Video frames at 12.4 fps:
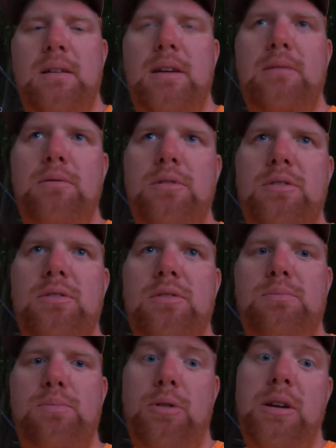It
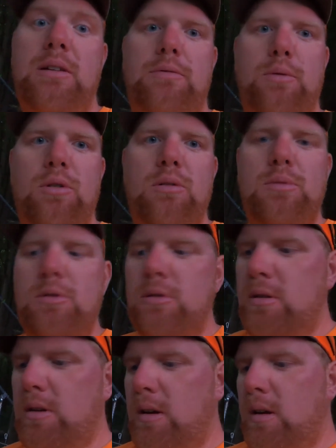was pretty
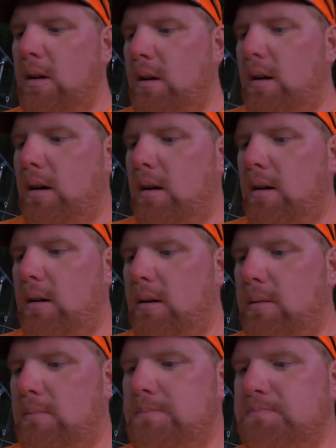affordable.
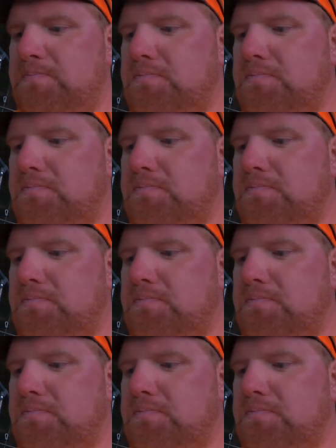And